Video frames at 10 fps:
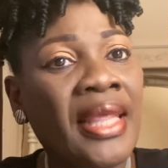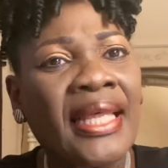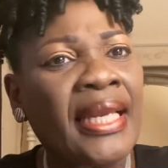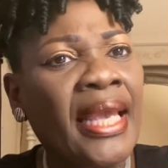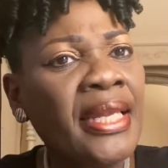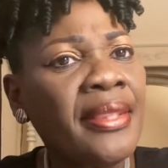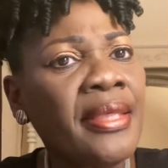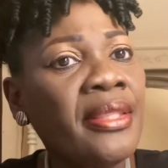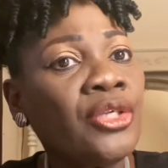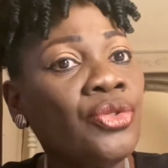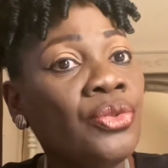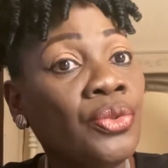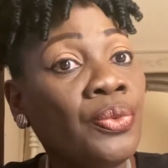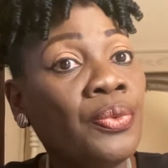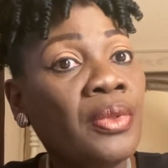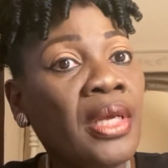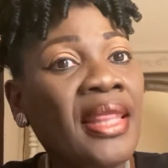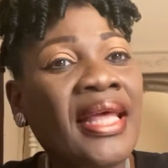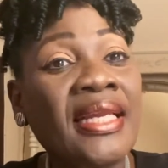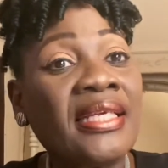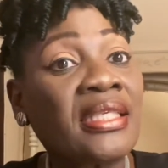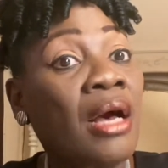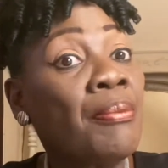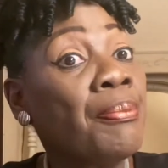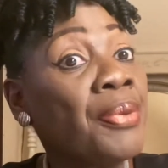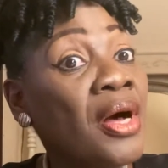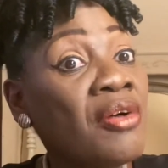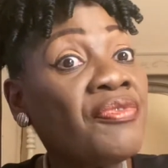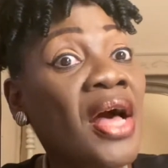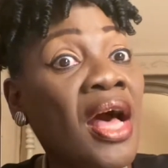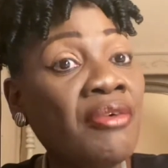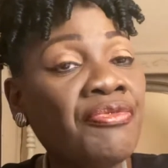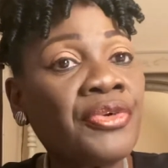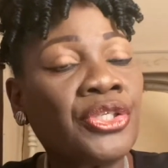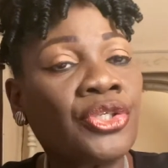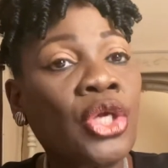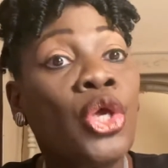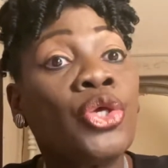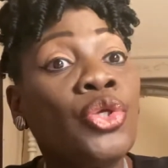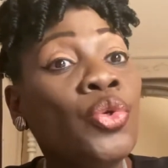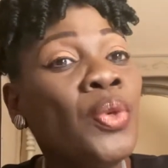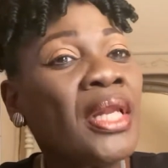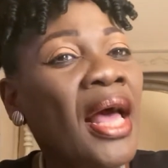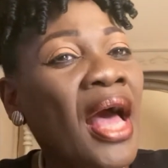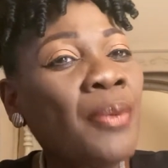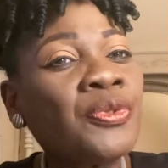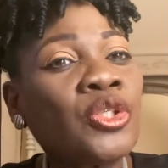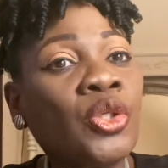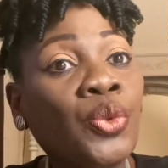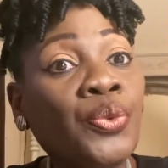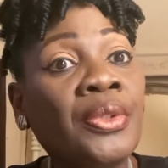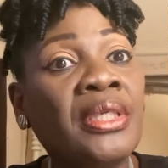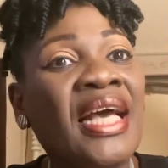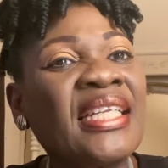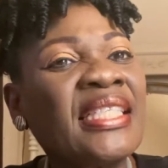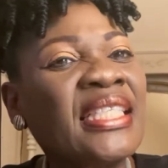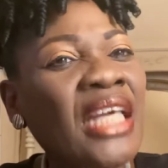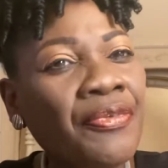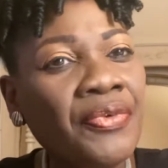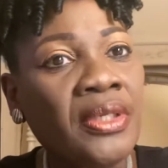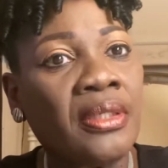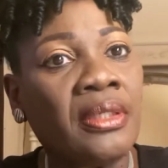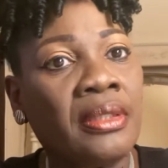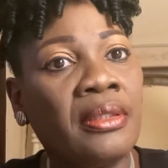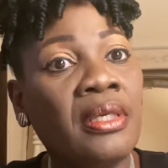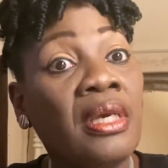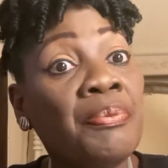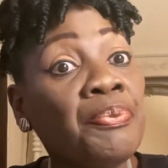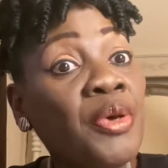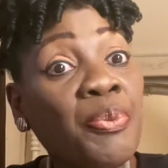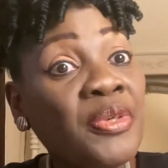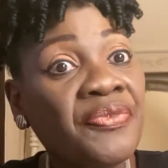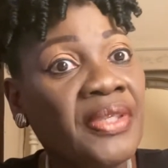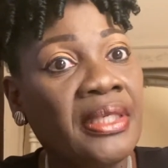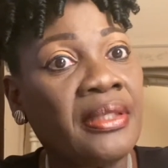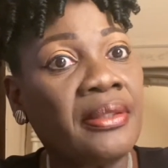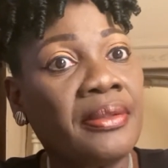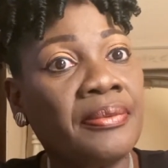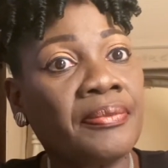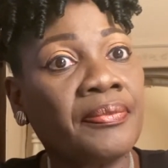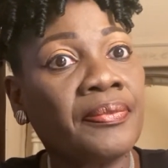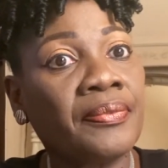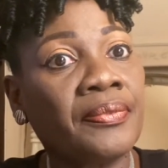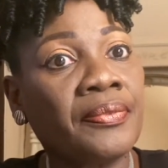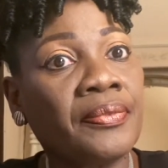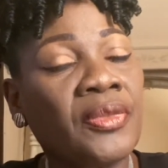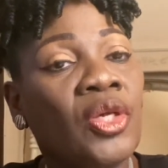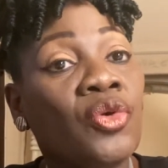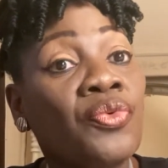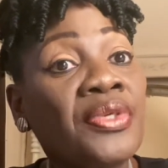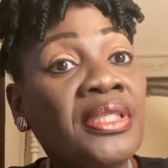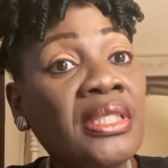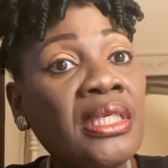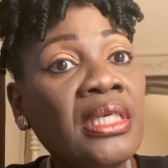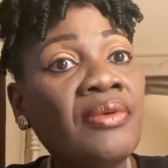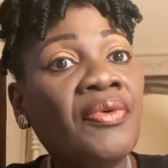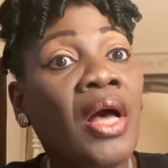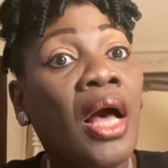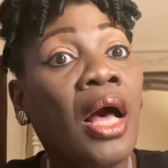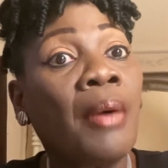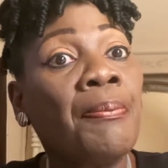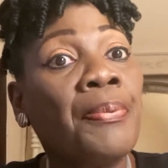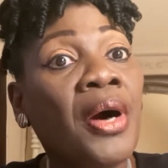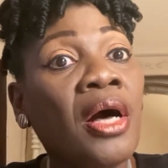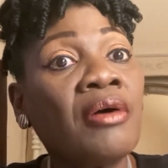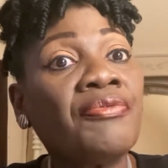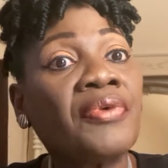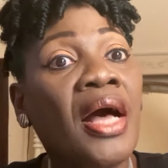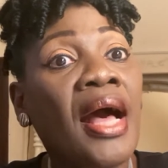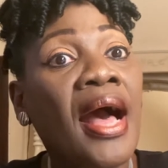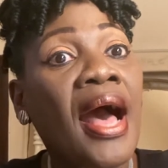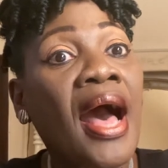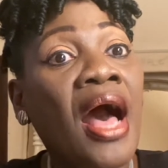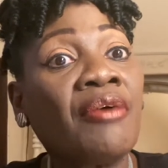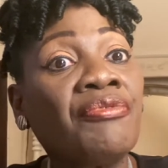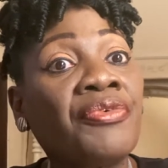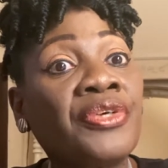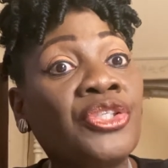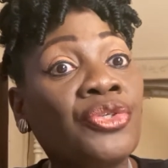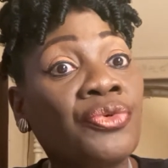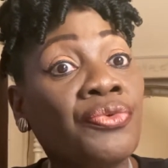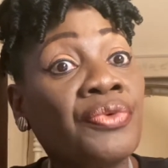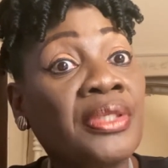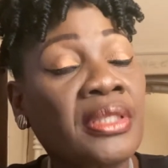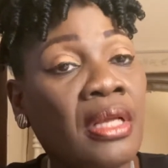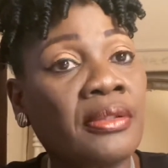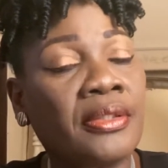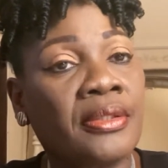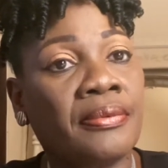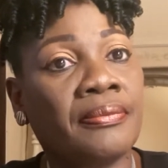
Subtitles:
that anything that you do that is above average, you will absolutely and definitely, purposefully receive above average results.